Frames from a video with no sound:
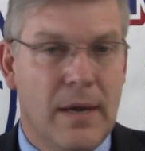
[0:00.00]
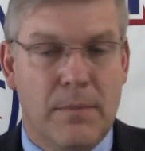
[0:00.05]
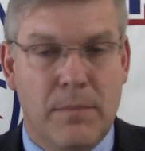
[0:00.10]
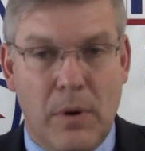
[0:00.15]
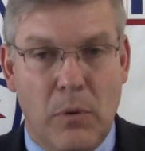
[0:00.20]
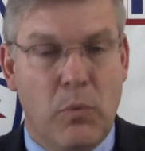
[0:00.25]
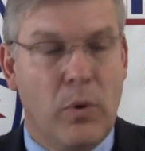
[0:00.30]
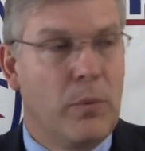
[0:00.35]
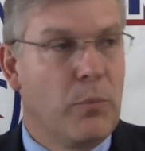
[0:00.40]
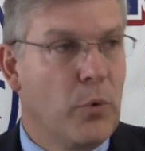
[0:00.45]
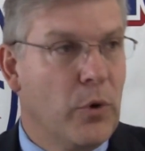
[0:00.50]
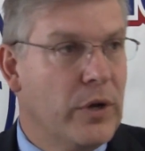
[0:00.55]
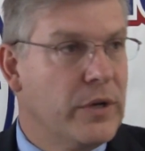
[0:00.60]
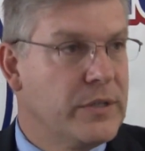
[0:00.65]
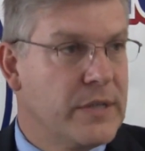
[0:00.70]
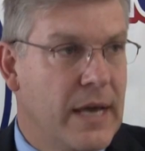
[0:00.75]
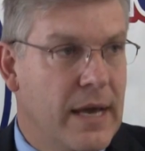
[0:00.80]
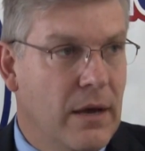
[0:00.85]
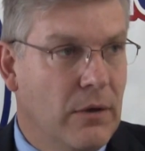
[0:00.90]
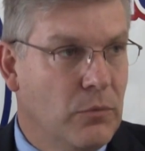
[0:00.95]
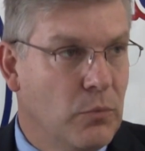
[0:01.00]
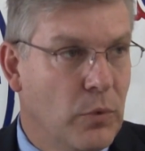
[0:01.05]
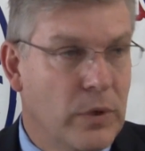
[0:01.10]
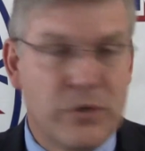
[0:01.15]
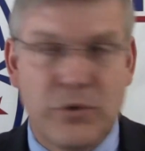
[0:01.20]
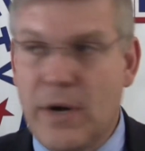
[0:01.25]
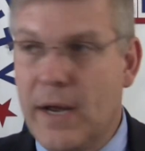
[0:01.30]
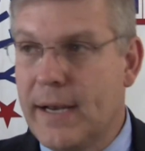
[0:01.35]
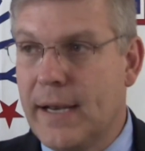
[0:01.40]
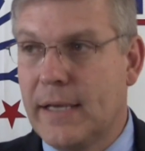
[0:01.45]
But when we're in town, we
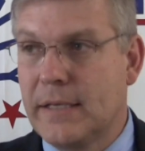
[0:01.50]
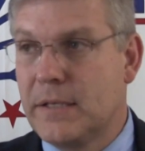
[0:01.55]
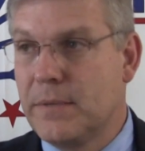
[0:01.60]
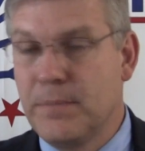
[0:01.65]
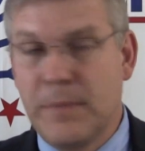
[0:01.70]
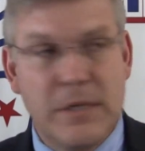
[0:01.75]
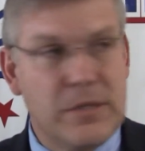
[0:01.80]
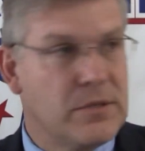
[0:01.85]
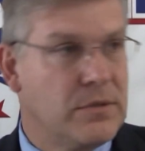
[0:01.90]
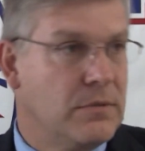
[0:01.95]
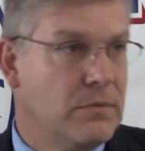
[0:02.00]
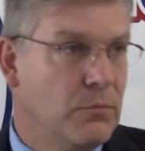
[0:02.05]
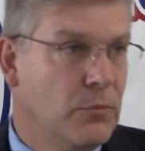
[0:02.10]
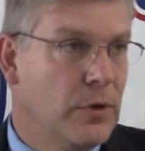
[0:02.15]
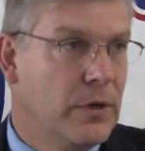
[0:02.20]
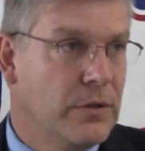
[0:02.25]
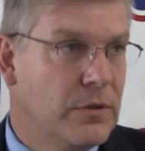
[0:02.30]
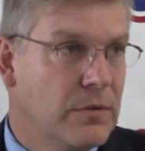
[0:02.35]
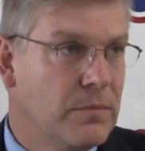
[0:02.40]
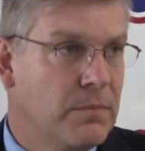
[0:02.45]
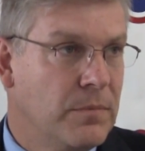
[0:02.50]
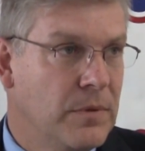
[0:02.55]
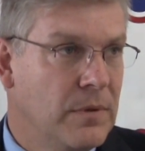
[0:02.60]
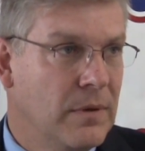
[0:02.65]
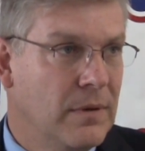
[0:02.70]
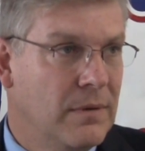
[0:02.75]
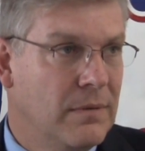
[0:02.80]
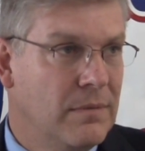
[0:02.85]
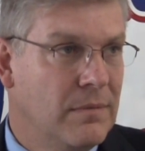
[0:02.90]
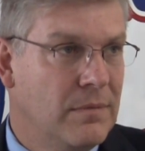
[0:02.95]
try not to miss one of
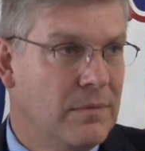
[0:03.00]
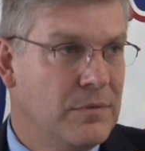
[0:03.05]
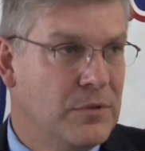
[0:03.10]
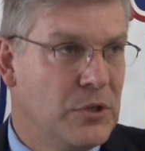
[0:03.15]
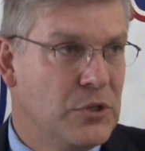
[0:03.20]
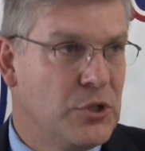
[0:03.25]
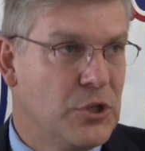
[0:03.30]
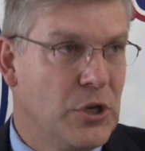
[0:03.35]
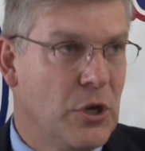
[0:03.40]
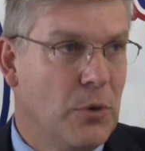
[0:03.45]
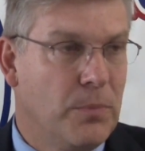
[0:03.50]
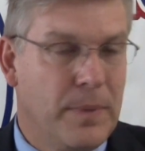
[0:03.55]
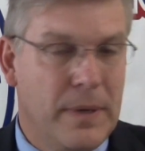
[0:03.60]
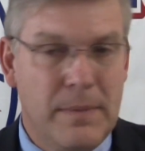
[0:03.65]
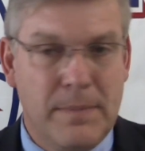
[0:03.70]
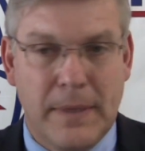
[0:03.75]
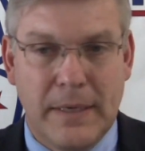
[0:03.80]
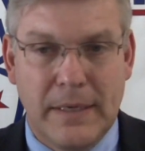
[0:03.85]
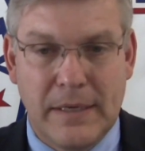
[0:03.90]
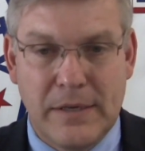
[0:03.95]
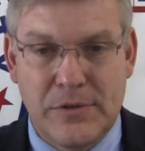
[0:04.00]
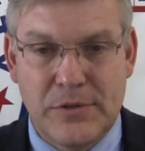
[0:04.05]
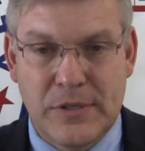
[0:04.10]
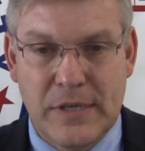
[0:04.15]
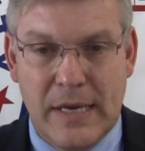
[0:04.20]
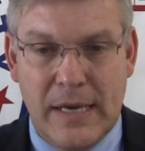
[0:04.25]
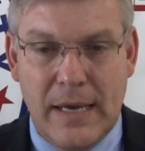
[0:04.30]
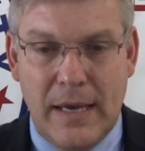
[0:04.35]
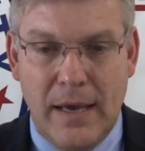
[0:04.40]
the GOP meetings